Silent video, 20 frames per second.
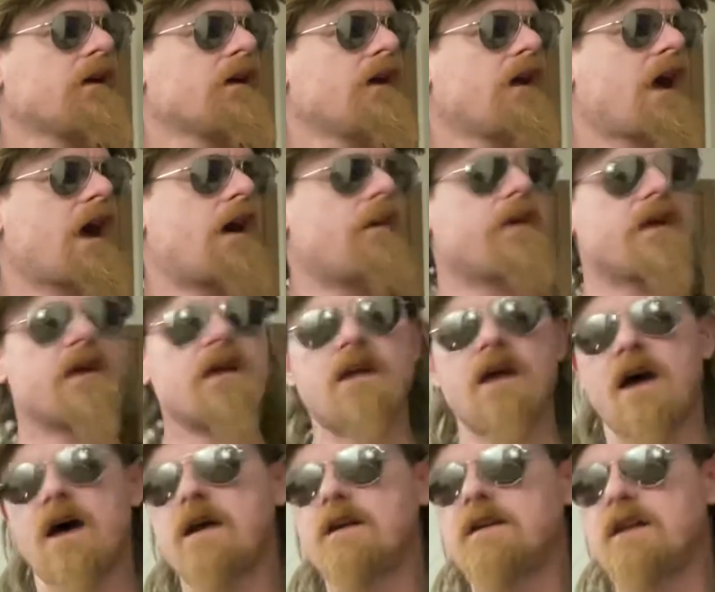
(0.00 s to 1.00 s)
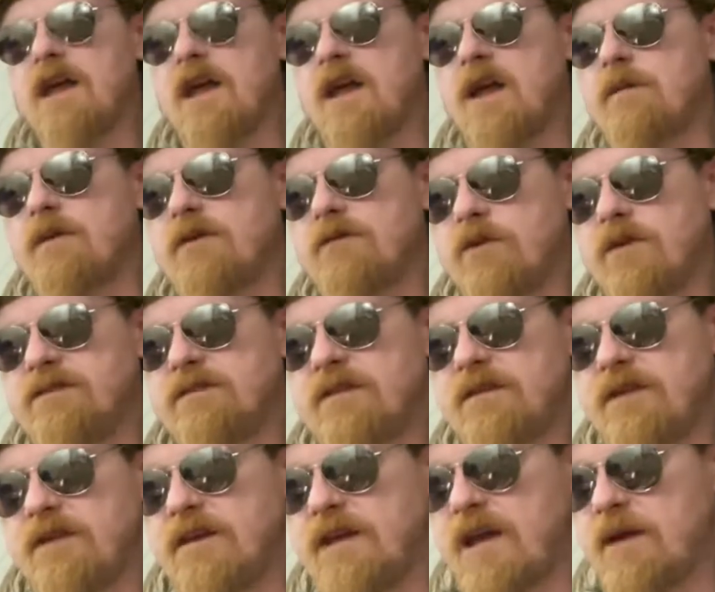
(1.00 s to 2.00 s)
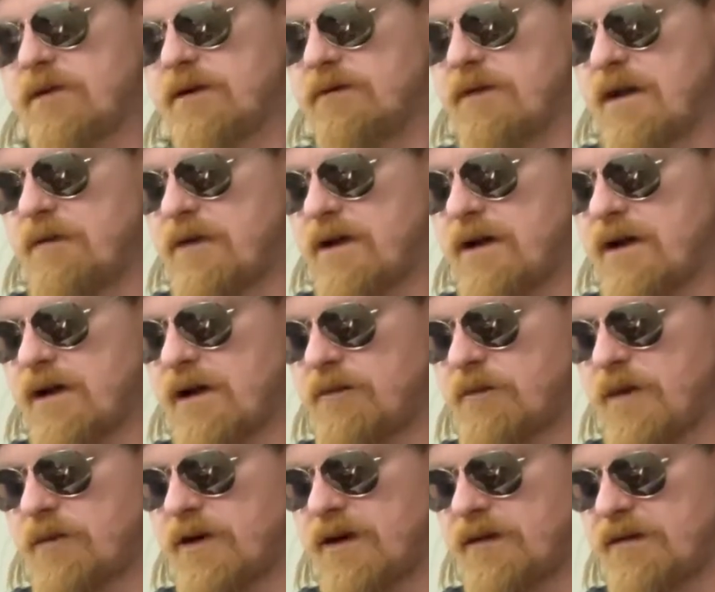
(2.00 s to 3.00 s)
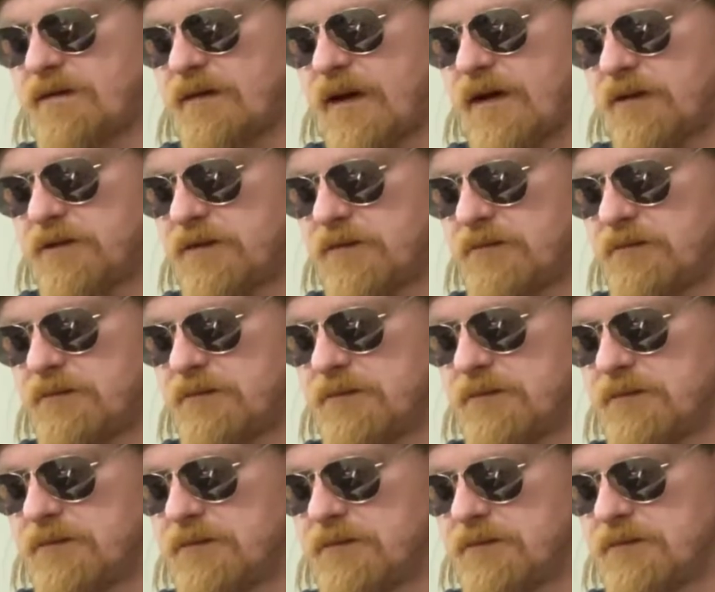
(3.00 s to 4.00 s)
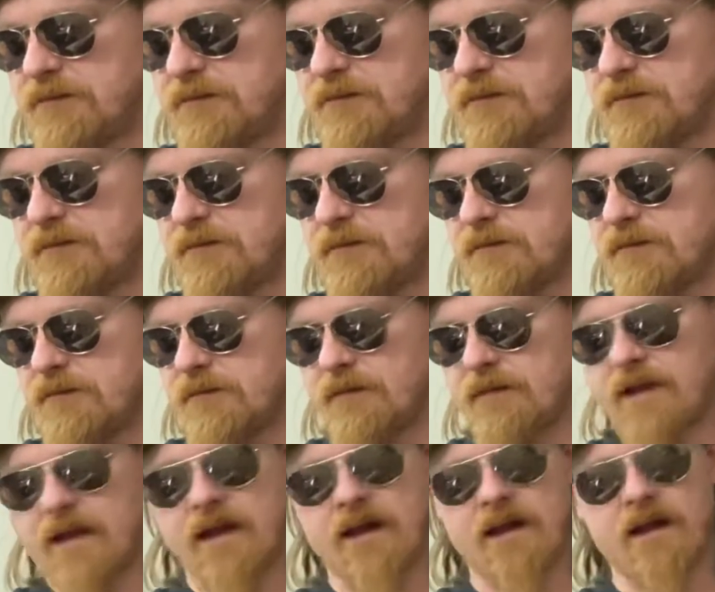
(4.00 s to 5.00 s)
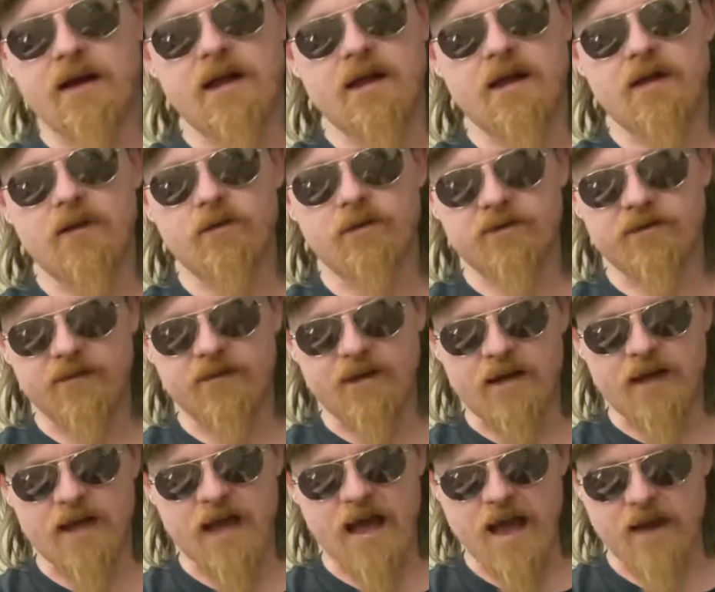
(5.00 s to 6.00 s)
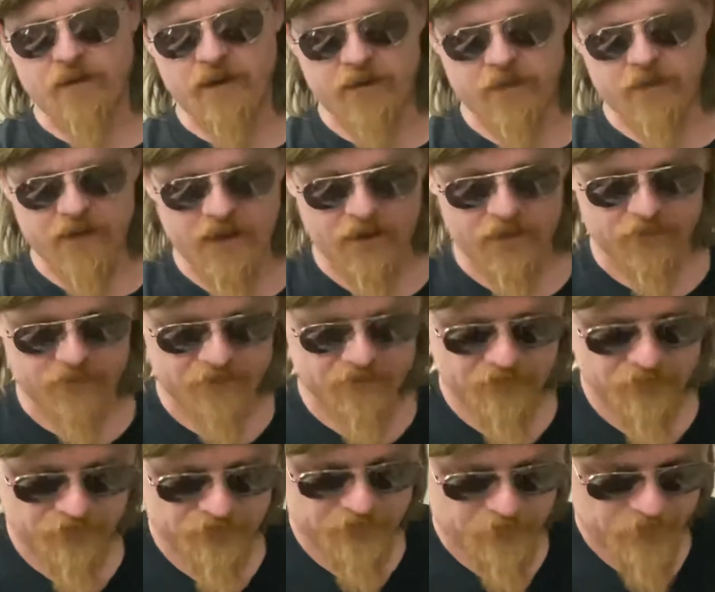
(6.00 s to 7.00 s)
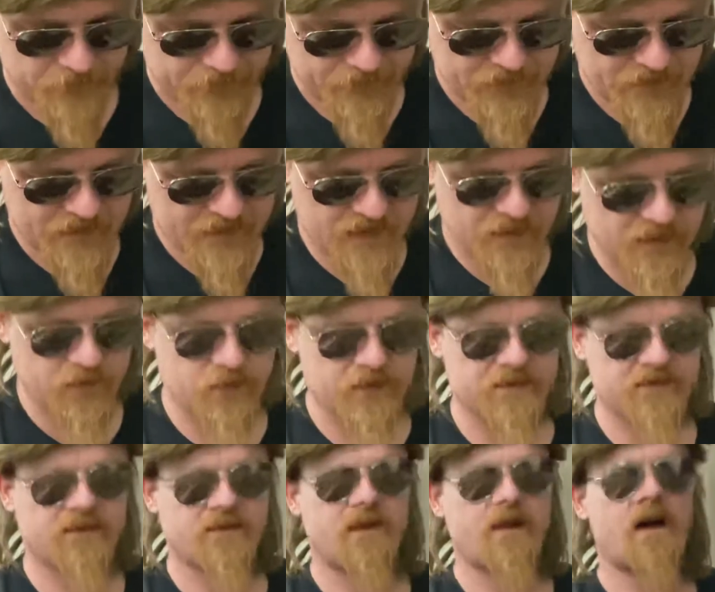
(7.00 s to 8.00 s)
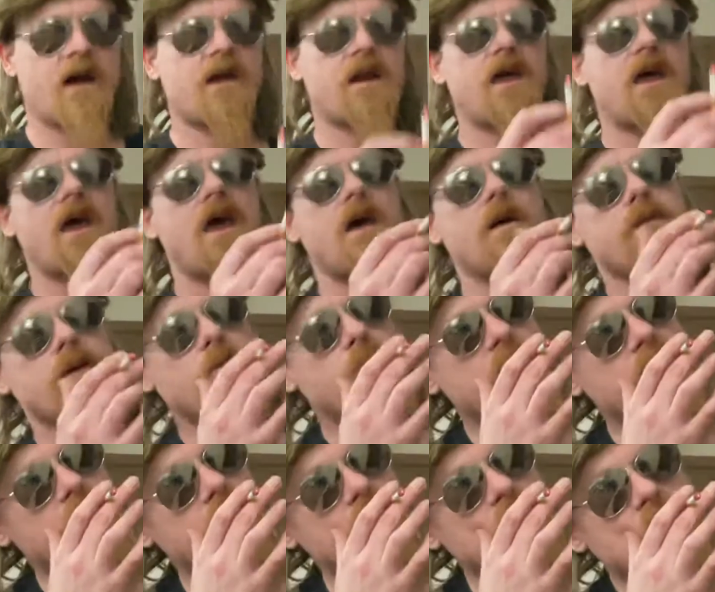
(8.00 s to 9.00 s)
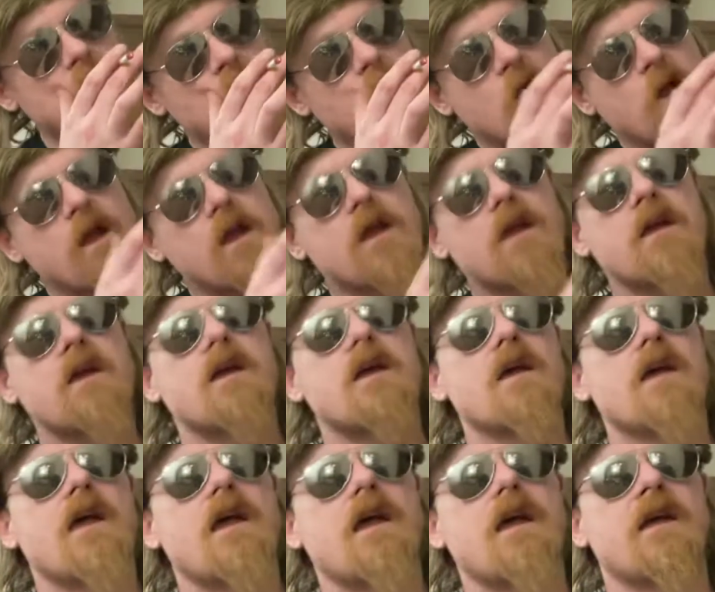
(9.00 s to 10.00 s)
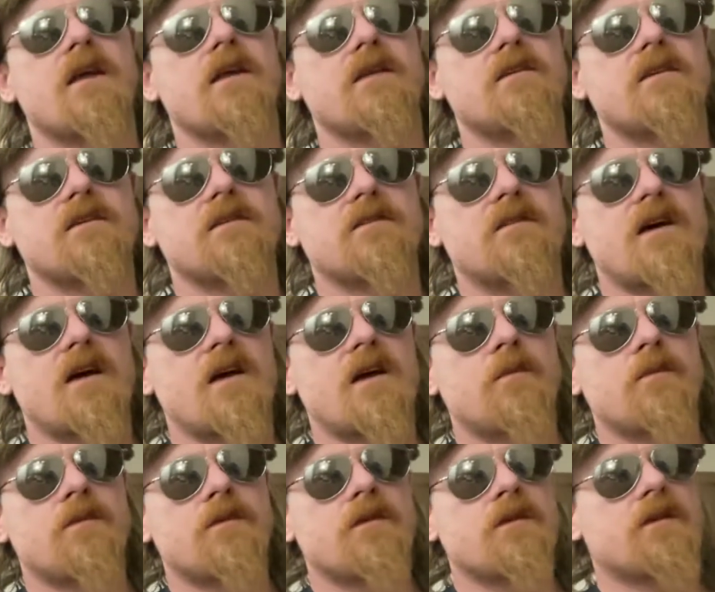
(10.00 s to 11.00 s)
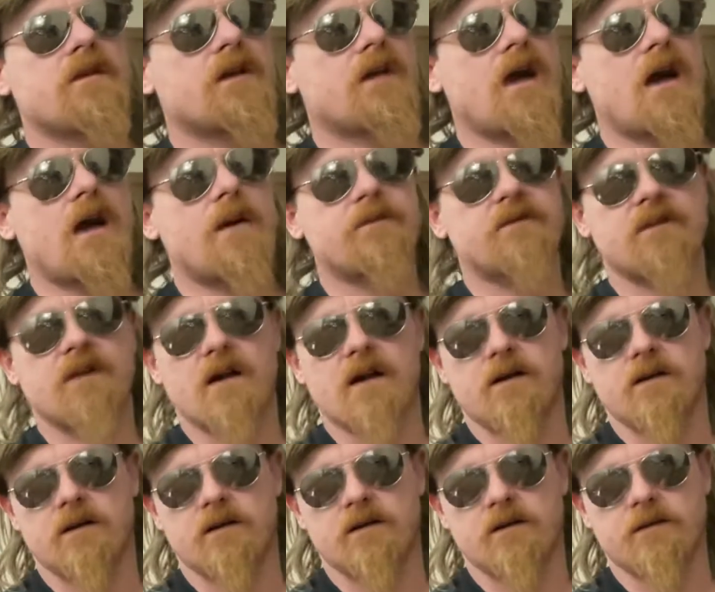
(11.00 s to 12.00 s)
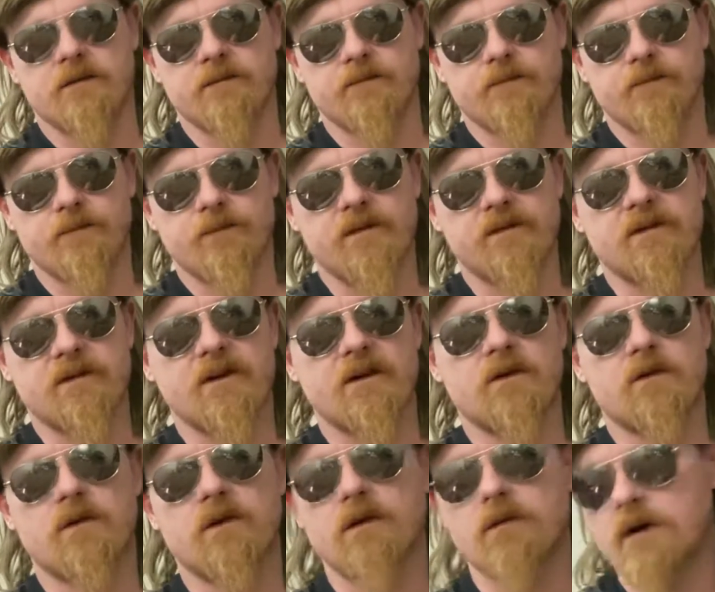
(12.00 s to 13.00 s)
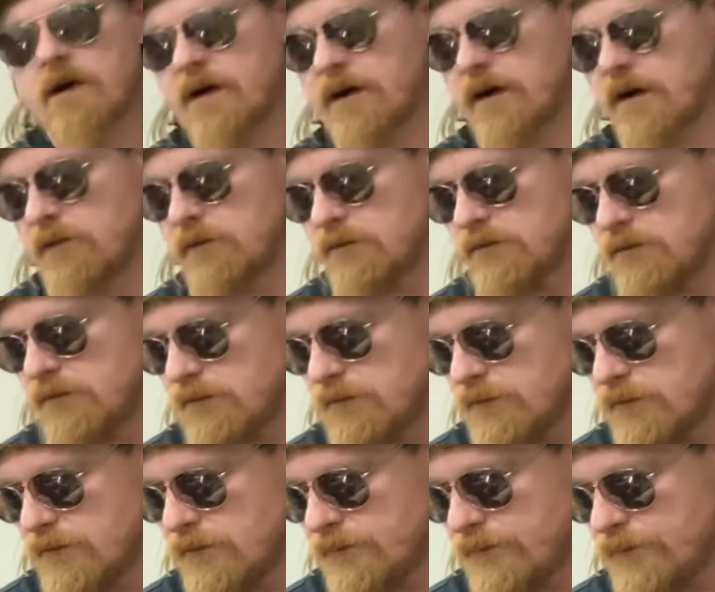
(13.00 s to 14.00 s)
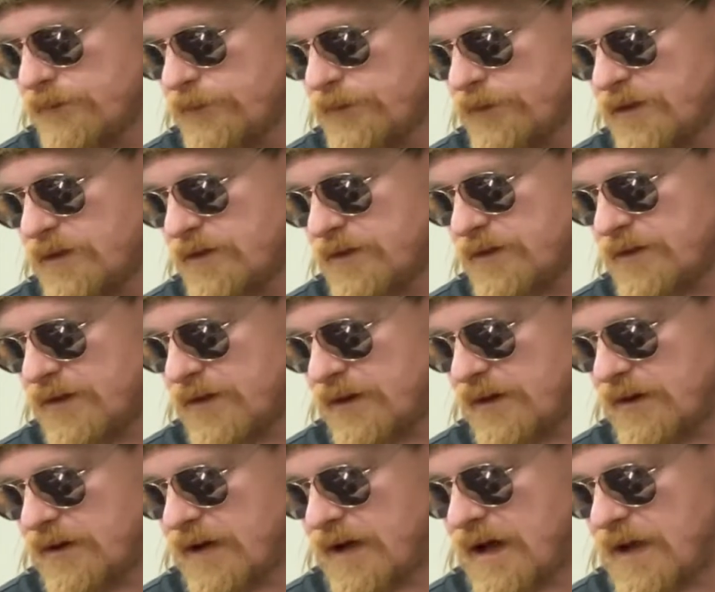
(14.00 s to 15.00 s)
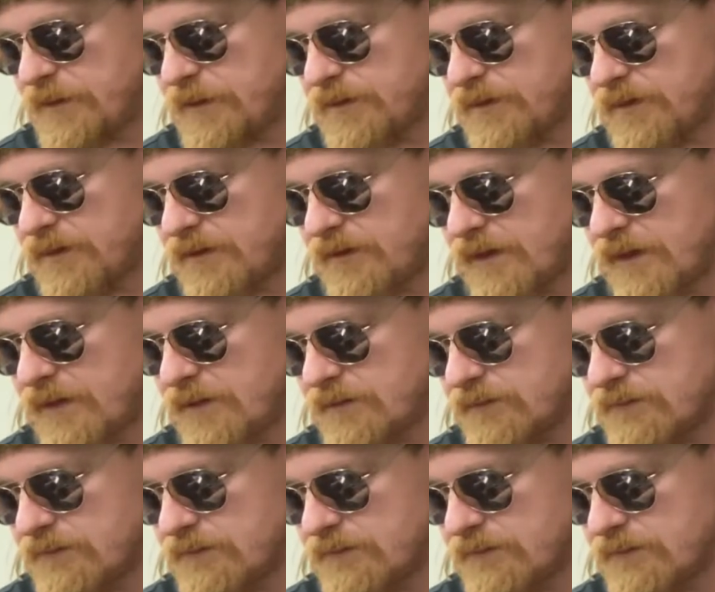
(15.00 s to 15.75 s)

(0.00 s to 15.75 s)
I'll be goddamned if it wasn't the neighbor right behind my buddy's house. And he was not a happy man. He was not a happy man. And at this time, the cops got called. So we're running through shit and the cops are like